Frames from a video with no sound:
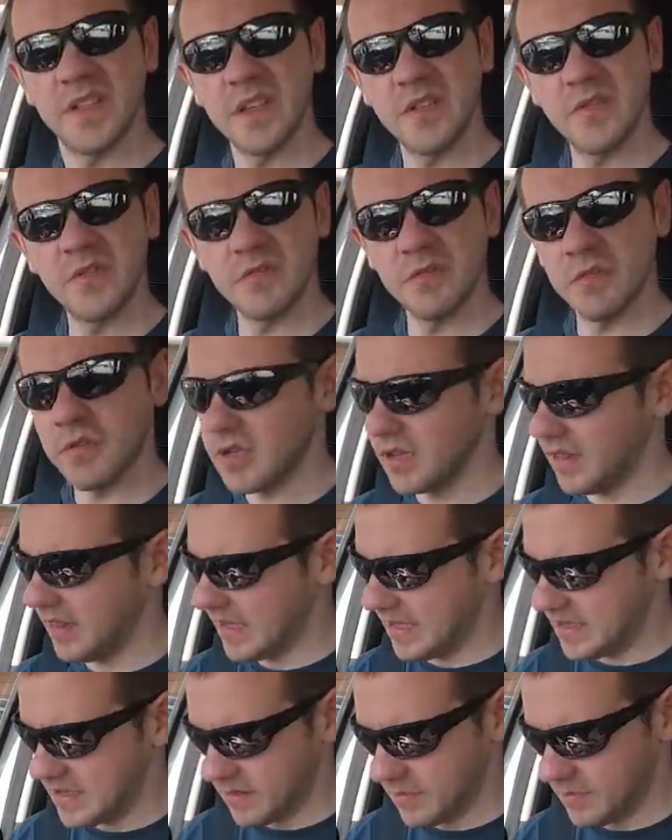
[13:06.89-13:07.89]
It does look a
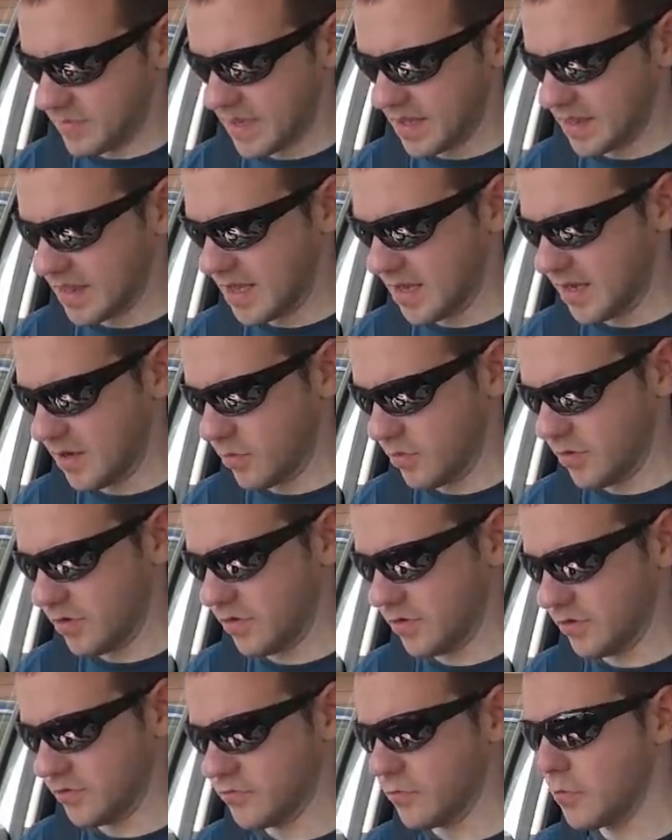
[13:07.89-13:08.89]
little bit like one of
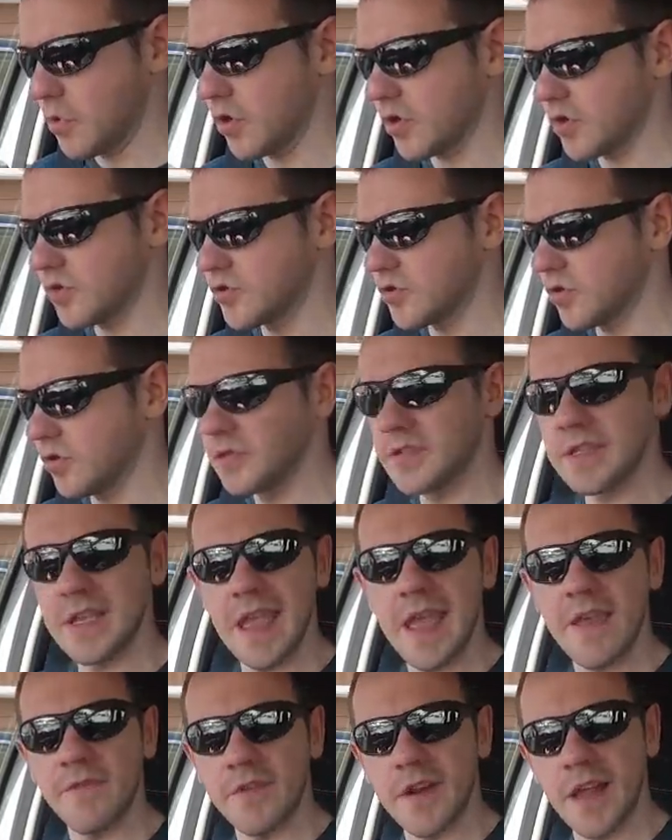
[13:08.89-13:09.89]
those remote controls you
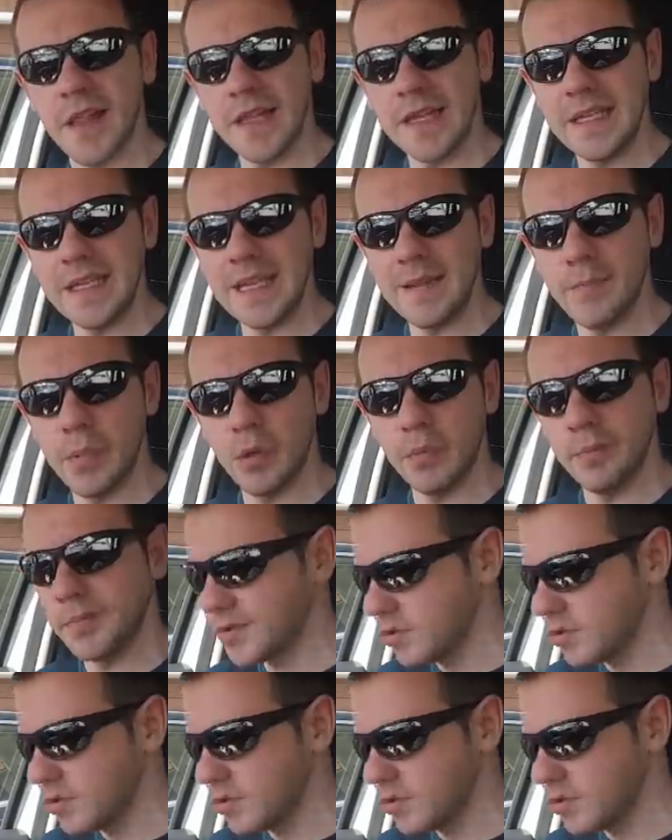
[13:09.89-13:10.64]
get for LED bulbs,